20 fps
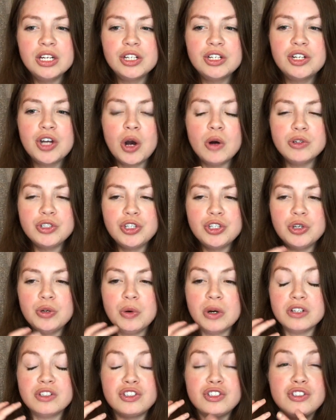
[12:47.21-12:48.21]
go to
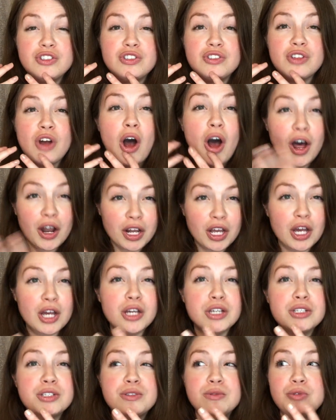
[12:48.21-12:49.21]
a sauna